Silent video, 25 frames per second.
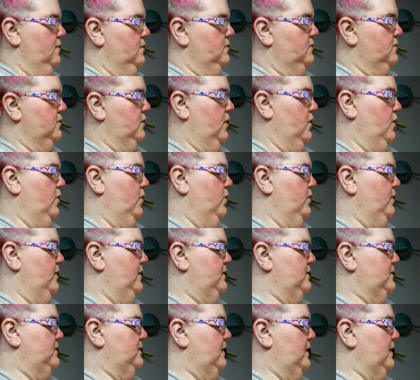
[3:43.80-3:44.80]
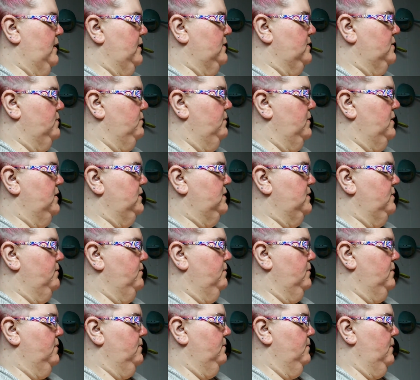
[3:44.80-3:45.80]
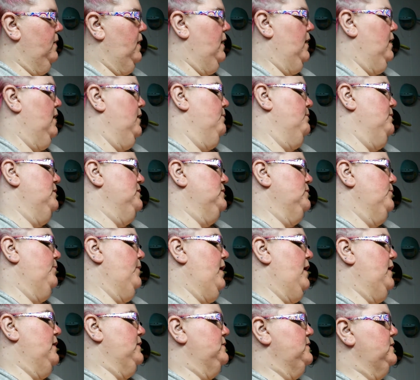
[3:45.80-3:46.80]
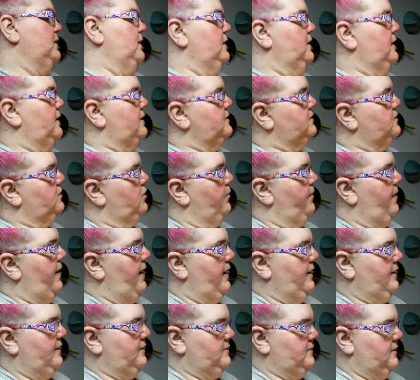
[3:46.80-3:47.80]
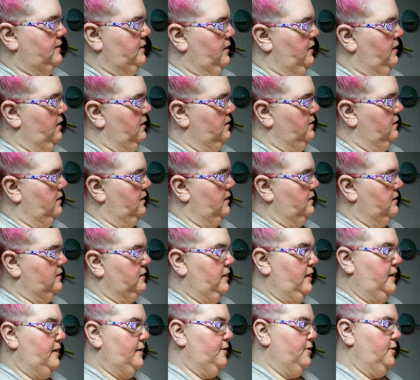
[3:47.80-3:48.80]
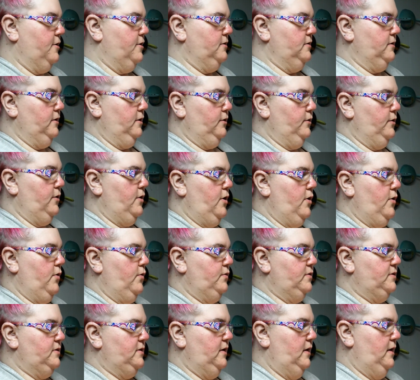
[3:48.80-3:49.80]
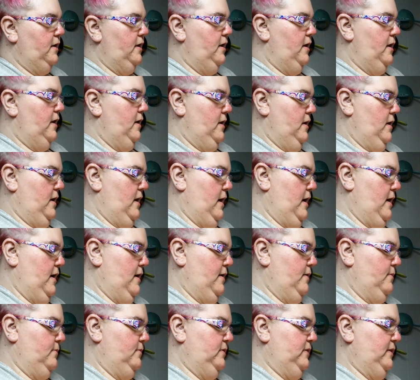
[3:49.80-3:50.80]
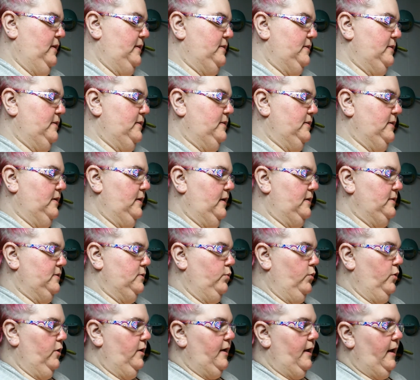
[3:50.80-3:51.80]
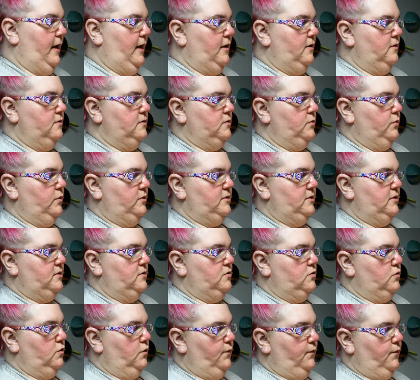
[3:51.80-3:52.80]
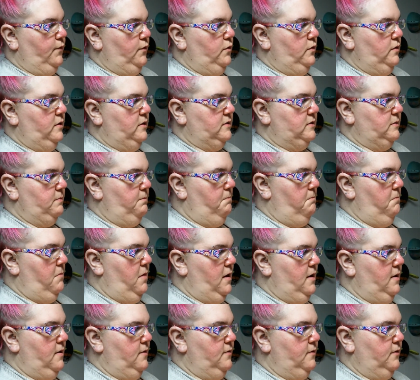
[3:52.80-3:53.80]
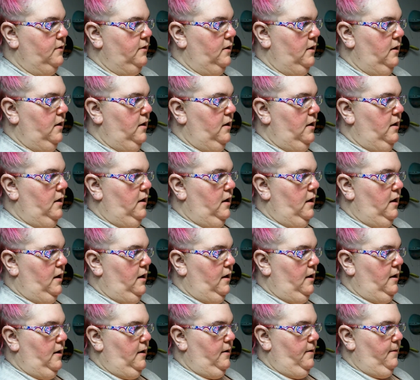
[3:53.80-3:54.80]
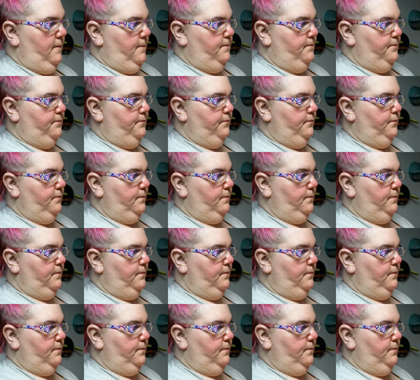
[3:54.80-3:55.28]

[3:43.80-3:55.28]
so it says Miss uh, Muscle Box, let's go back. It's a little letter, a little note um, let's discuss workouts, what's in store for you this month, um,